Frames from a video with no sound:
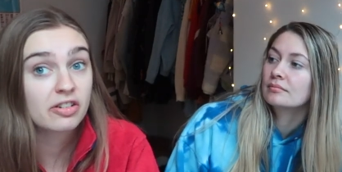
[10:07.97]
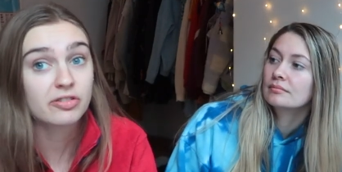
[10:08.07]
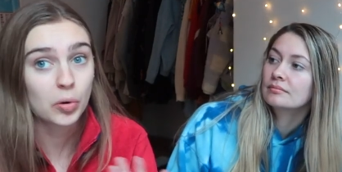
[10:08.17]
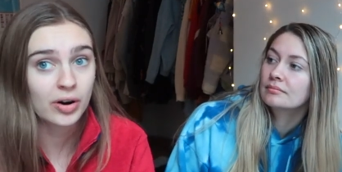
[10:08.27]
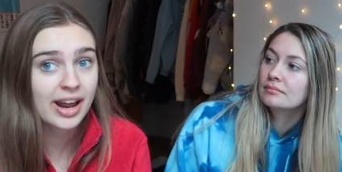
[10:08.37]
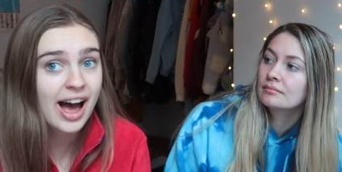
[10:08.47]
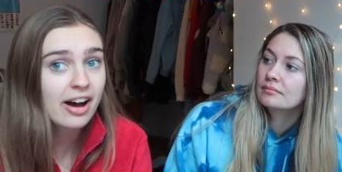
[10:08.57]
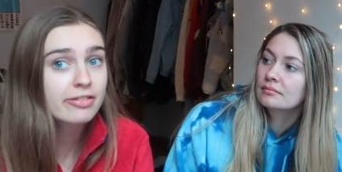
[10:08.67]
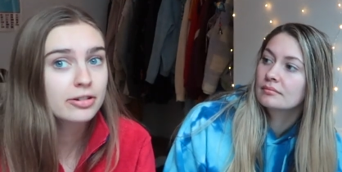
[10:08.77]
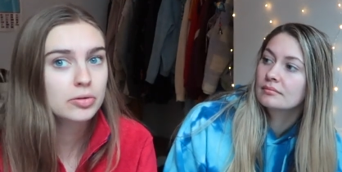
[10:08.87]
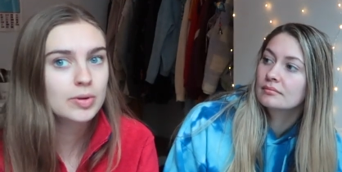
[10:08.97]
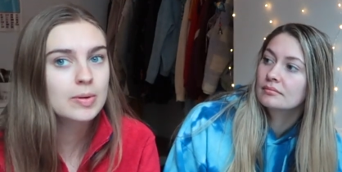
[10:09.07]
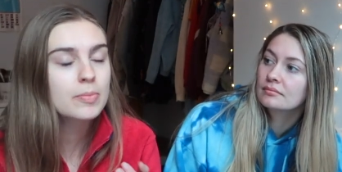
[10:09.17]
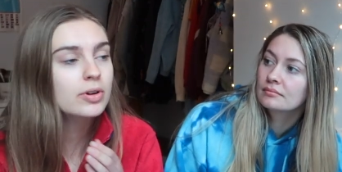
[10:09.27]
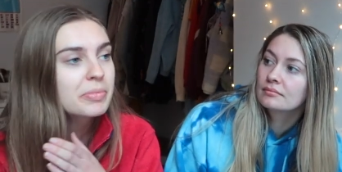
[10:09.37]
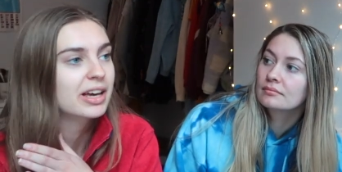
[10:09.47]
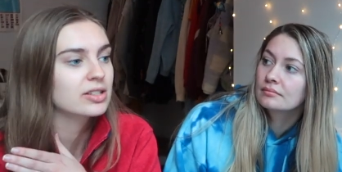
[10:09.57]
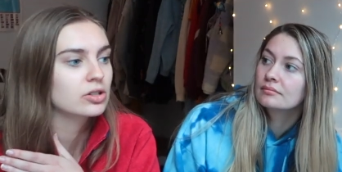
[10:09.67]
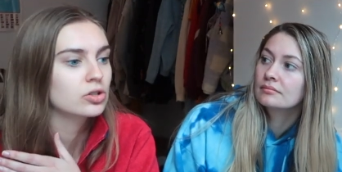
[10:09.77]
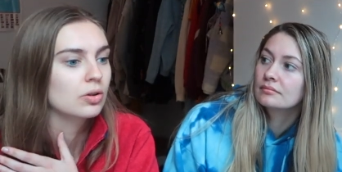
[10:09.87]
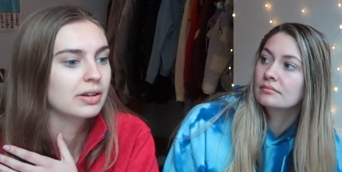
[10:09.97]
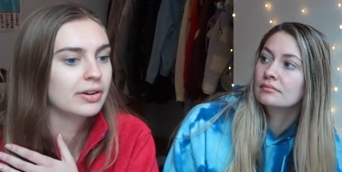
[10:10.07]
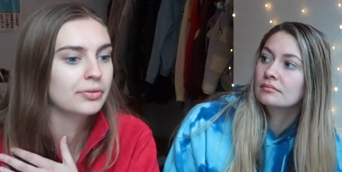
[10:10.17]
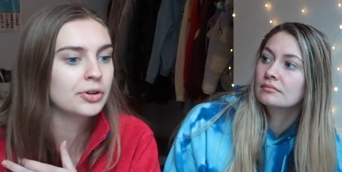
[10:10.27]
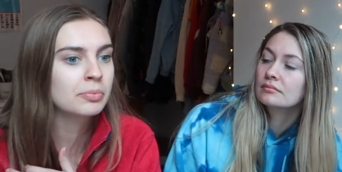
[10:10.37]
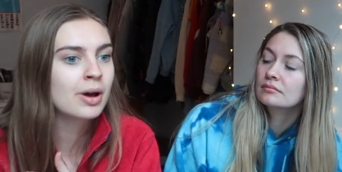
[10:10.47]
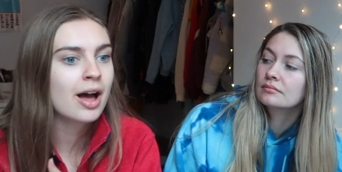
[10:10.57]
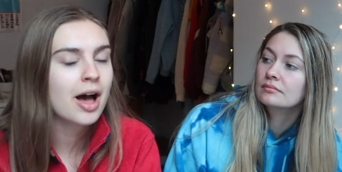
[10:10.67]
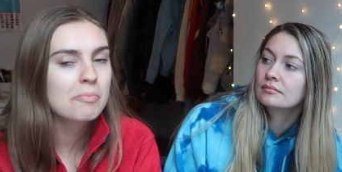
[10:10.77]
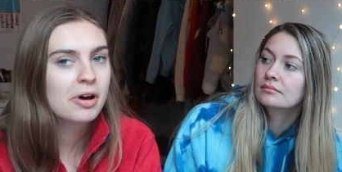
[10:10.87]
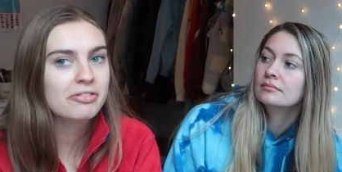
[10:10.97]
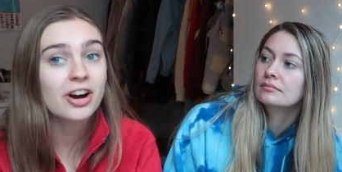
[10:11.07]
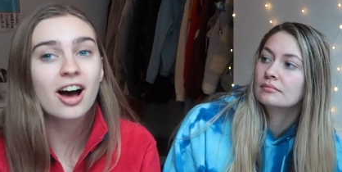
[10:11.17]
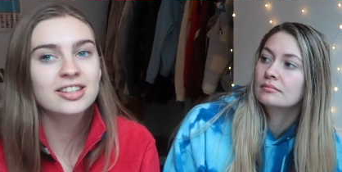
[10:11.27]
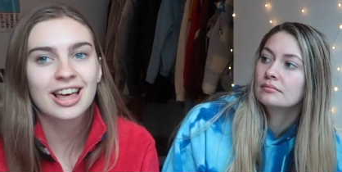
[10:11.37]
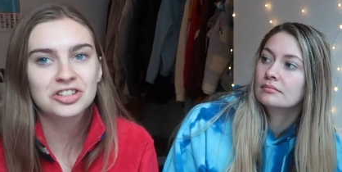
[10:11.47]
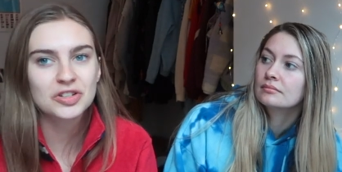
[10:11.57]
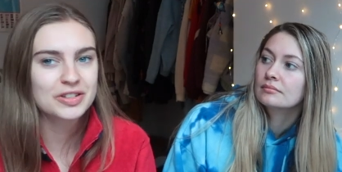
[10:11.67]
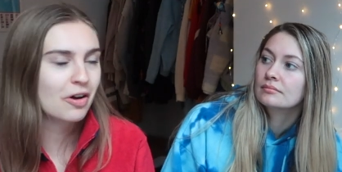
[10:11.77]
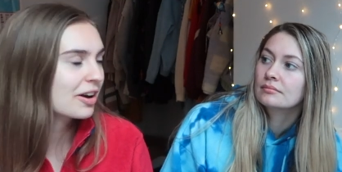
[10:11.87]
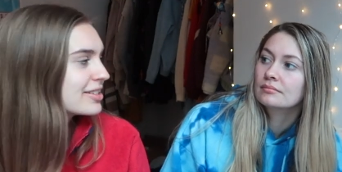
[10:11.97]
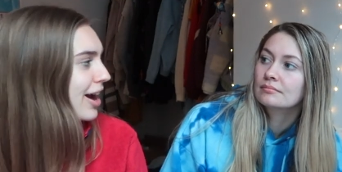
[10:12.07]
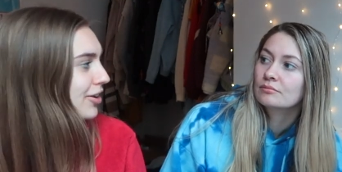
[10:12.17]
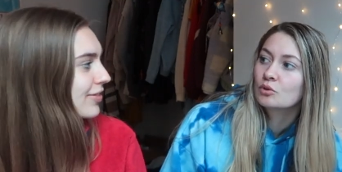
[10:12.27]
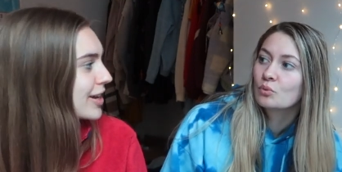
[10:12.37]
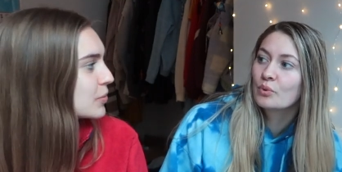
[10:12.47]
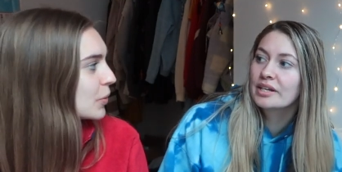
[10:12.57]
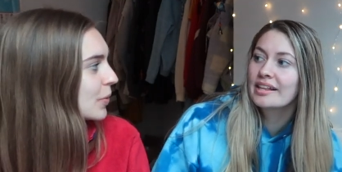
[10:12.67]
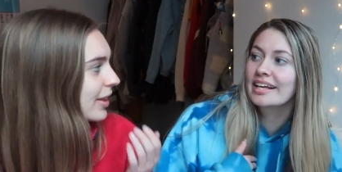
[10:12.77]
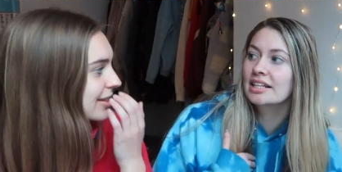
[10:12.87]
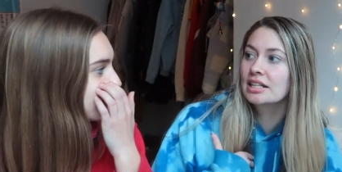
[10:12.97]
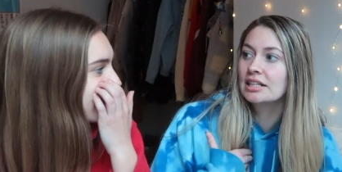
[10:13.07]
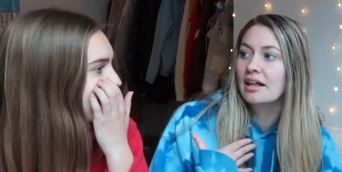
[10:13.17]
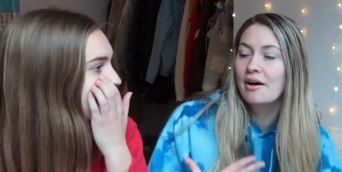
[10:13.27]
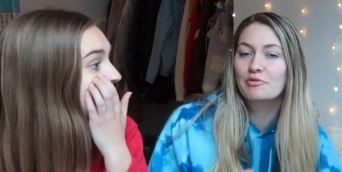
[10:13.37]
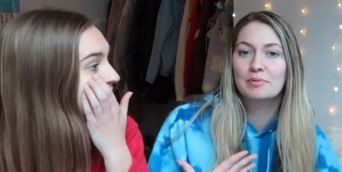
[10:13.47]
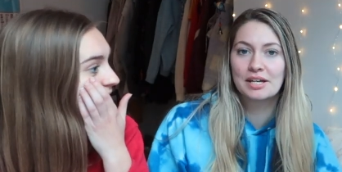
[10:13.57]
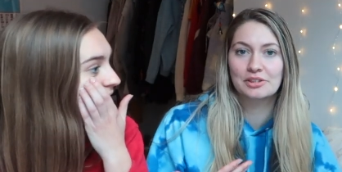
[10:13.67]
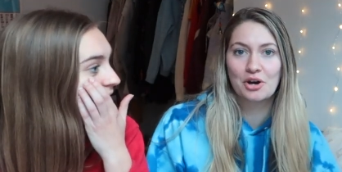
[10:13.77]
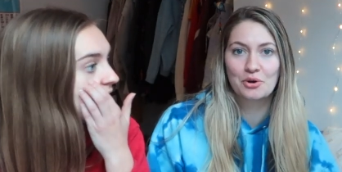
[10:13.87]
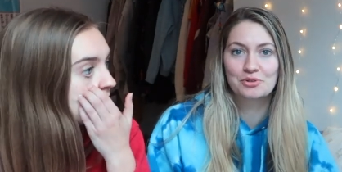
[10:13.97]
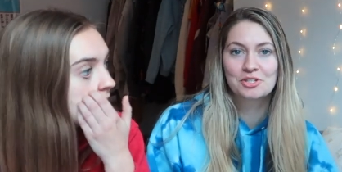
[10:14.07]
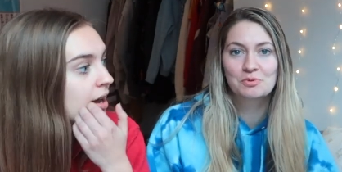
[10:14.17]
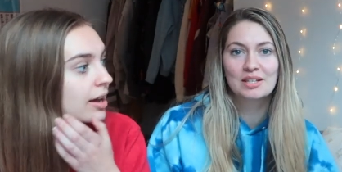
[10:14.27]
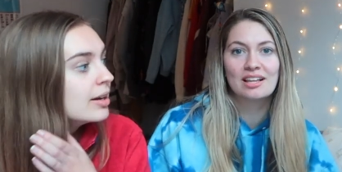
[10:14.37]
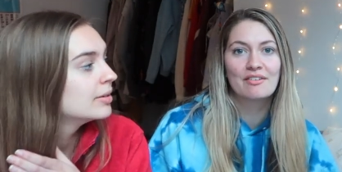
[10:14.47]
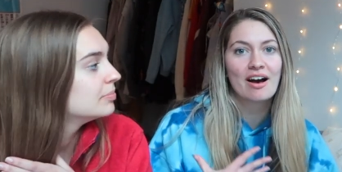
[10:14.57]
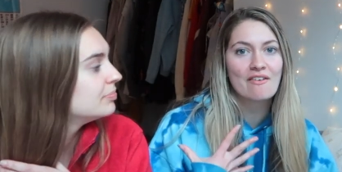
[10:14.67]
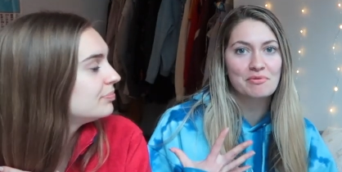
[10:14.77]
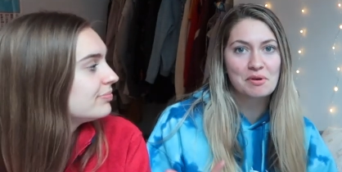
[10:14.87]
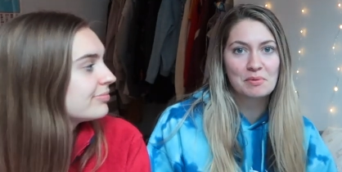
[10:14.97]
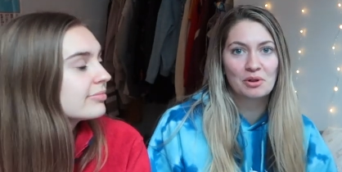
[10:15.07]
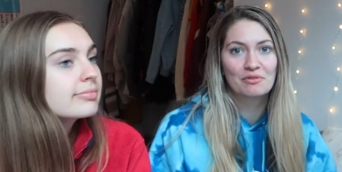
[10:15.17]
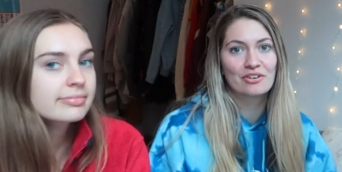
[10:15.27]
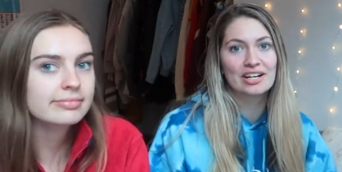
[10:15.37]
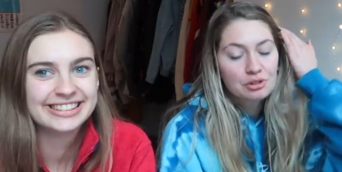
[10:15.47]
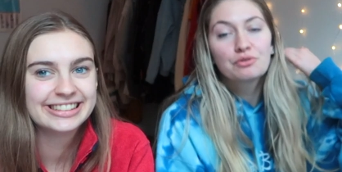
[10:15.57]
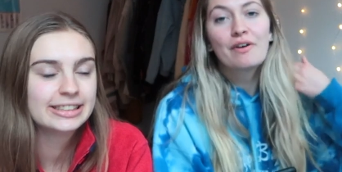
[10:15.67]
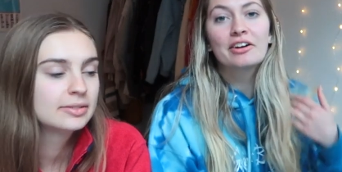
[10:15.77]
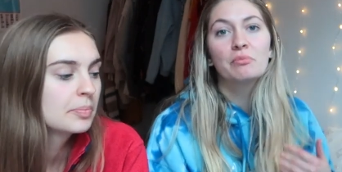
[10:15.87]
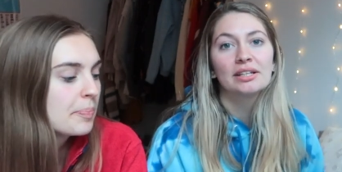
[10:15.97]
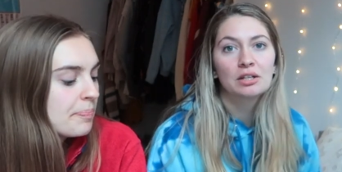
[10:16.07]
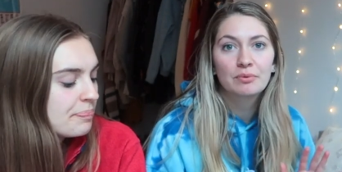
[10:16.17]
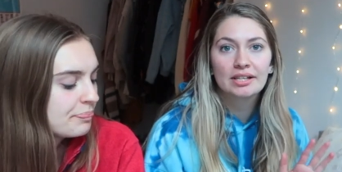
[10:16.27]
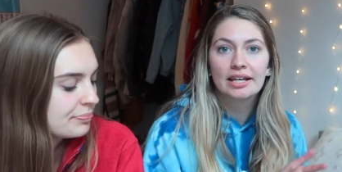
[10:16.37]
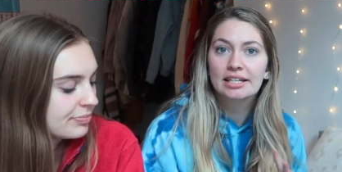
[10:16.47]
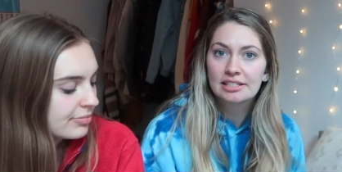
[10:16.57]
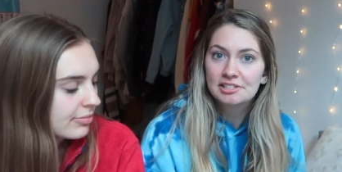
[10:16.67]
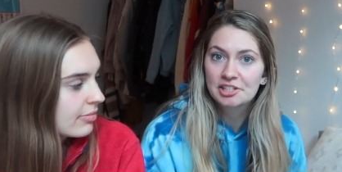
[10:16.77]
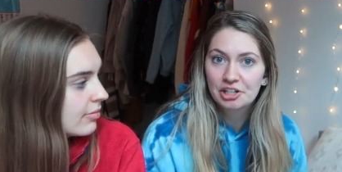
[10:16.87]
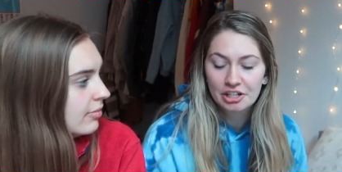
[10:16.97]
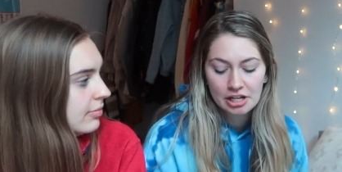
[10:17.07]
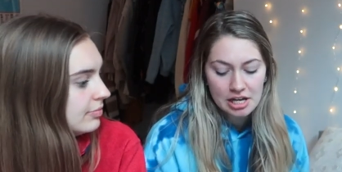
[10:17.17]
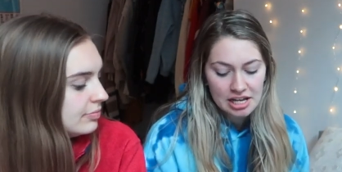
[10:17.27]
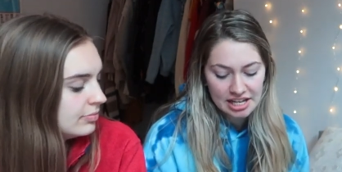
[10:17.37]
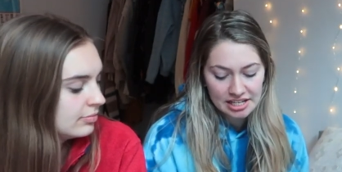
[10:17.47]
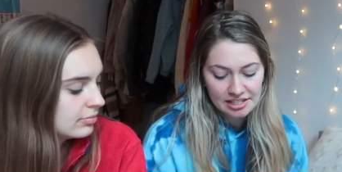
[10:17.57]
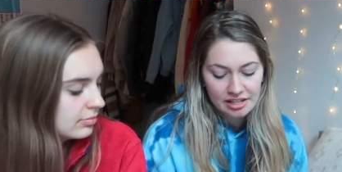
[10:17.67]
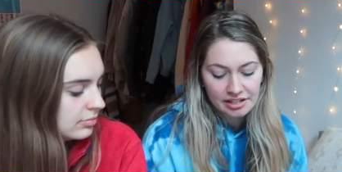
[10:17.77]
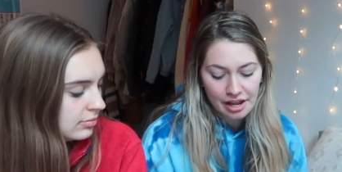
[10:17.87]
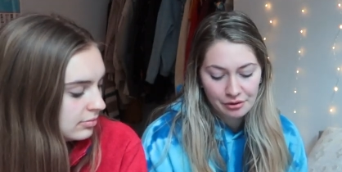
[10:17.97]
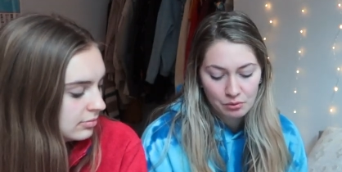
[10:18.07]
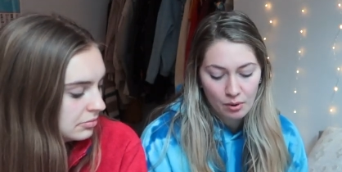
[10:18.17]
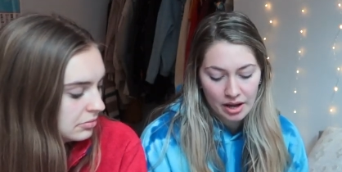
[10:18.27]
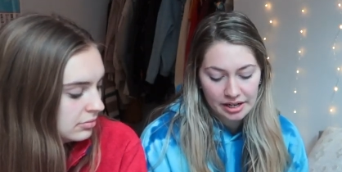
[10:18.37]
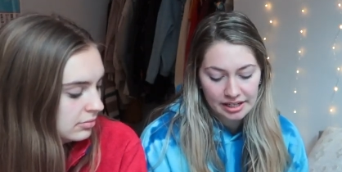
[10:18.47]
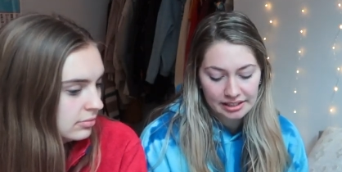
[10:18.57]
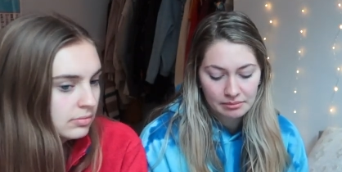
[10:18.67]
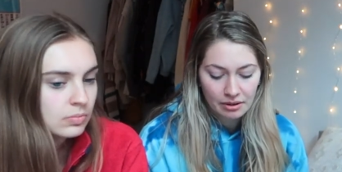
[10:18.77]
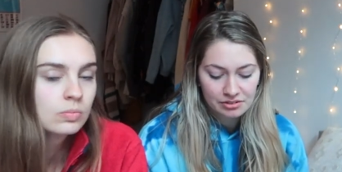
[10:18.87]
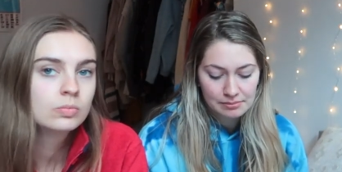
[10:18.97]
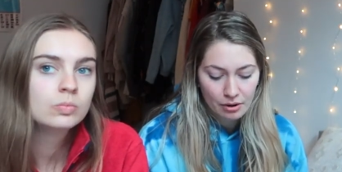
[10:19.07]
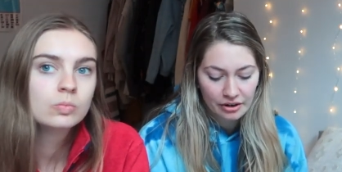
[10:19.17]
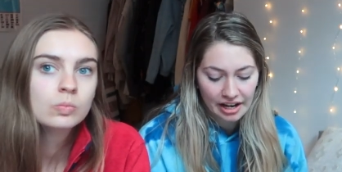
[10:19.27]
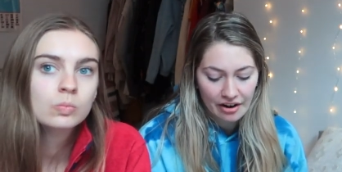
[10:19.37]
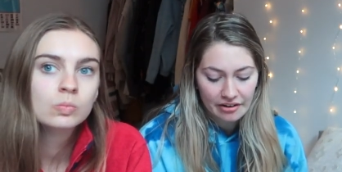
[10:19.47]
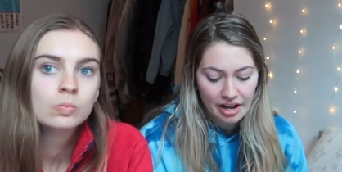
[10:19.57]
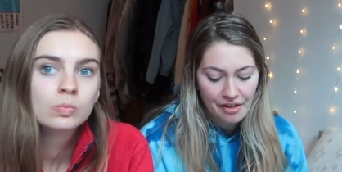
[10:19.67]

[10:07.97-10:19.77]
Speaker 1: a four and a half for three people because there's no living room. But for us, that's just not a sacrifice. We like to love being yeah.
Speaker 2: hosts. We love having people over. So the final one that we like considered is another one in the Milton Park area,